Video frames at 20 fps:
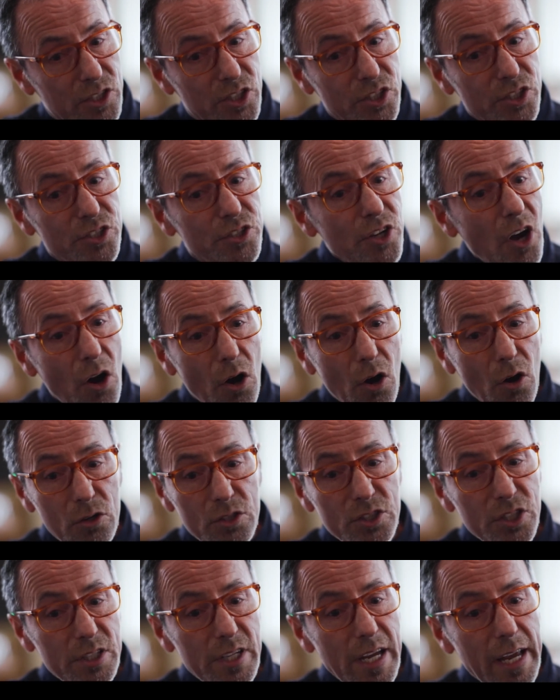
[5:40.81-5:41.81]

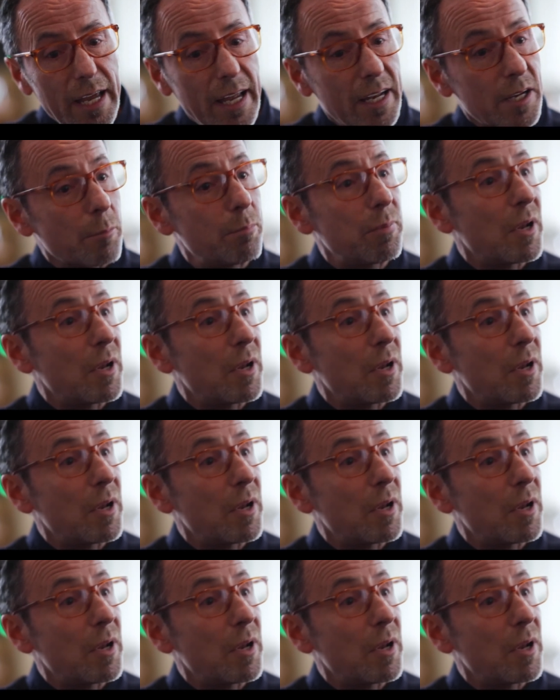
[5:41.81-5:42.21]
start in a